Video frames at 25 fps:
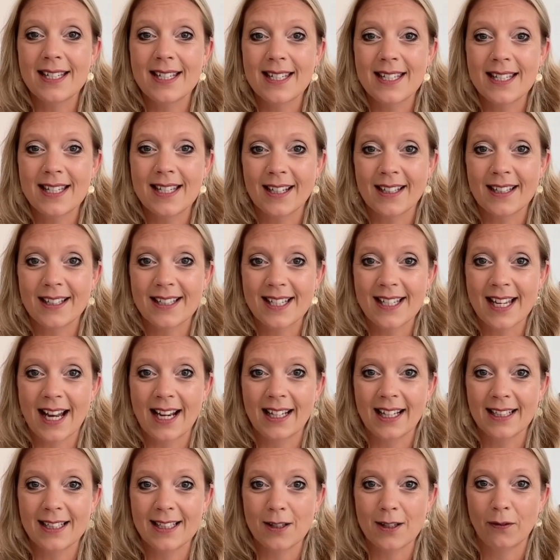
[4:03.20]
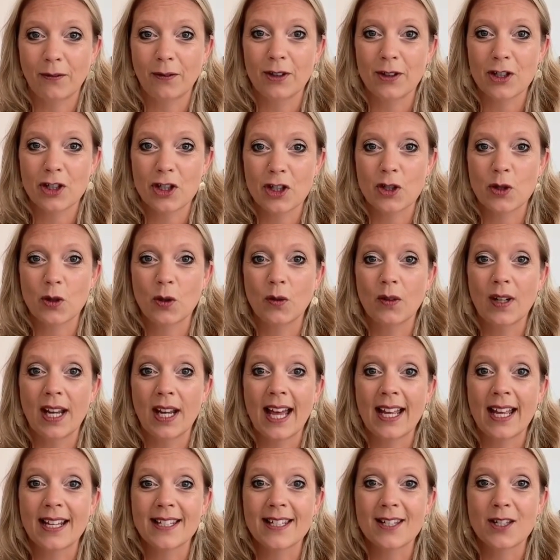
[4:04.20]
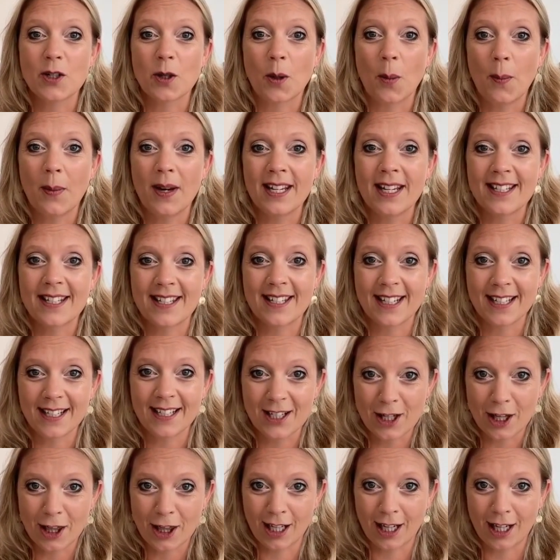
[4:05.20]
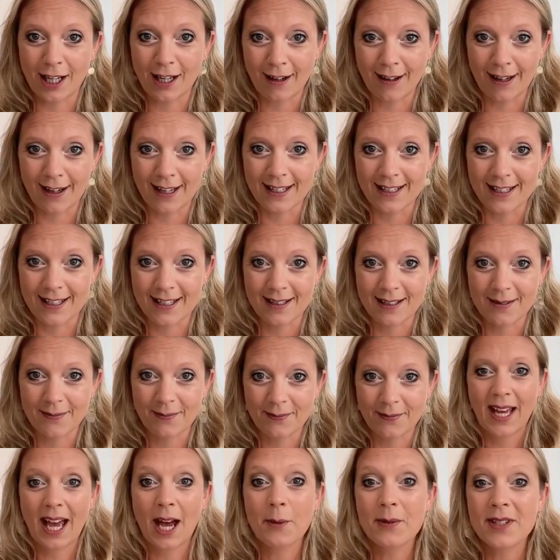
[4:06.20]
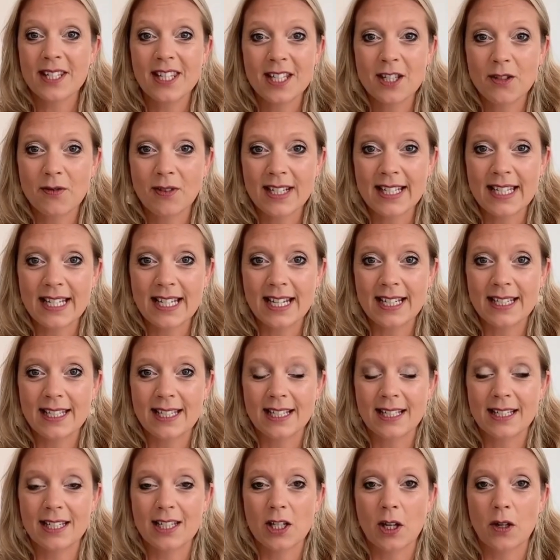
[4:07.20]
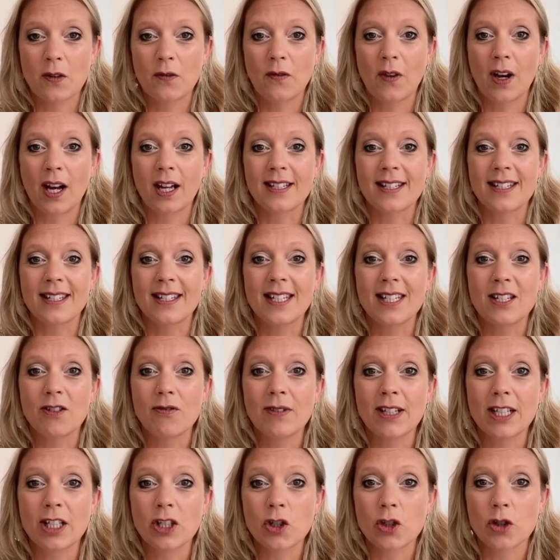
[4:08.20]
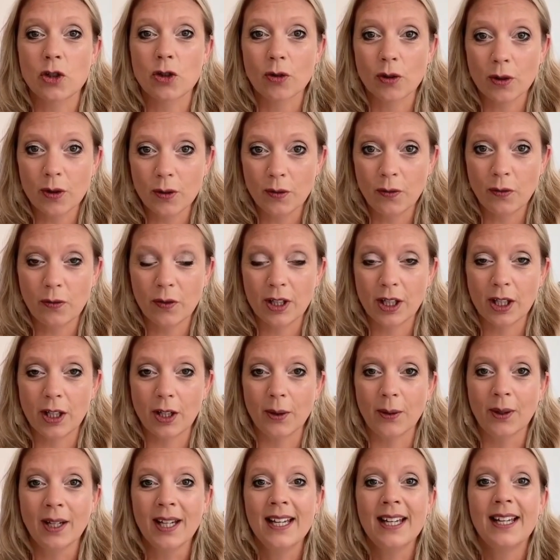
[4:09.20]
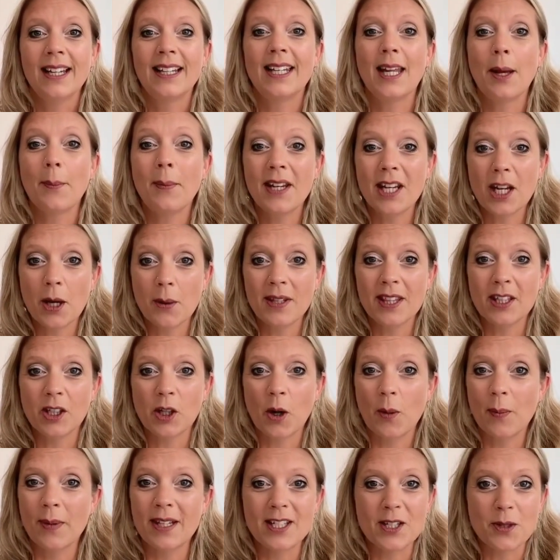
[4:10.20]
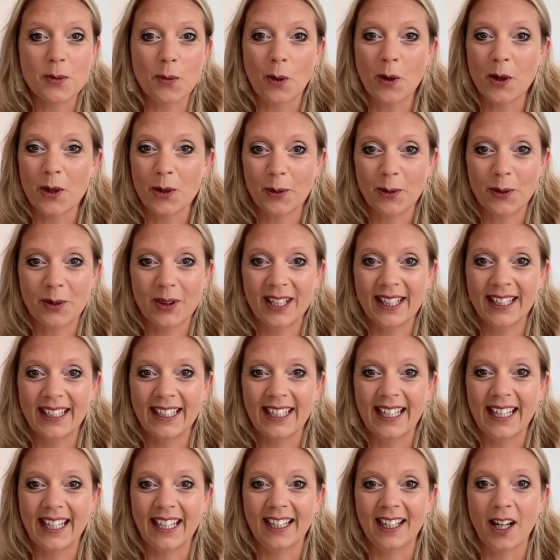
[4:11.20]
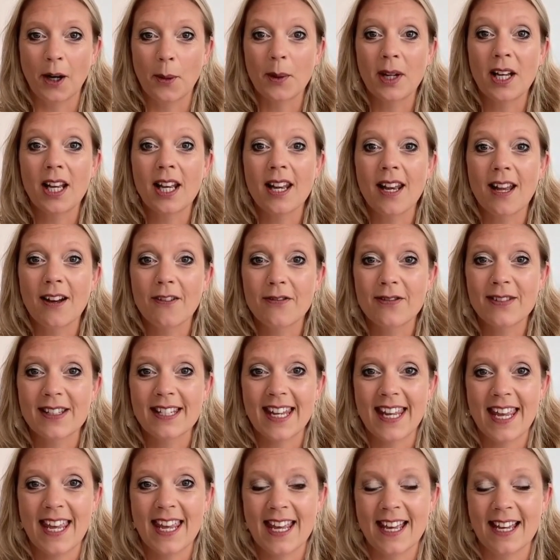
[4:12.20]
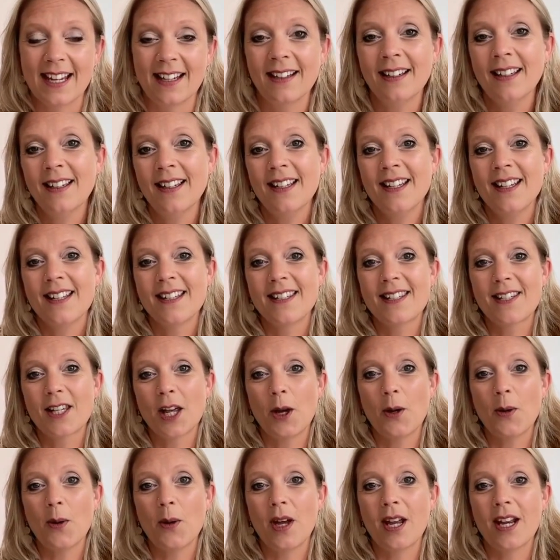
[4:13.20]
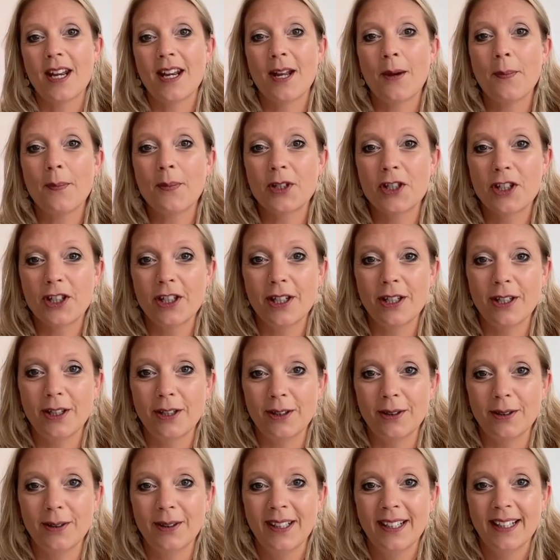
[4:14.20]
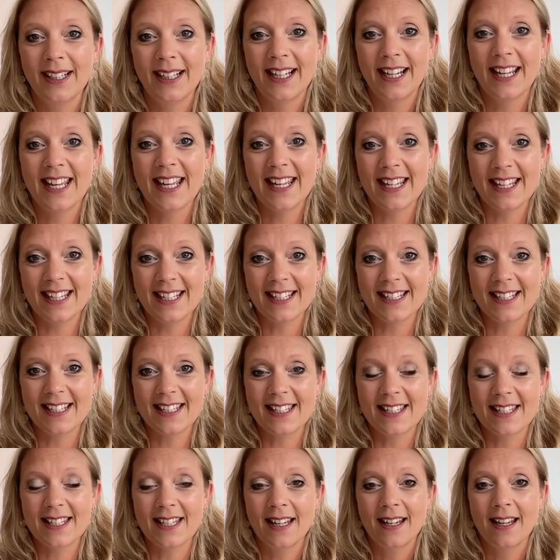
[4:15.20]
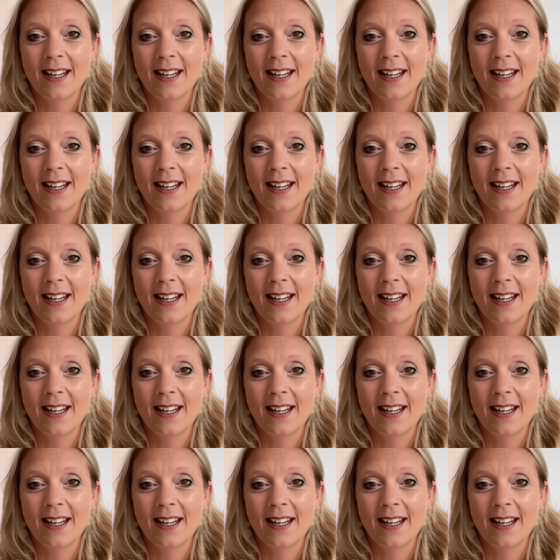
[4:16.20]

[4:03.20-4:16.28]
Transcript: to start telling a different story and stop listening to the lies. How is this resonating so far? Does this ring true for you? Let me know in the comments what you're thinking. I would love to hear. So number 2 is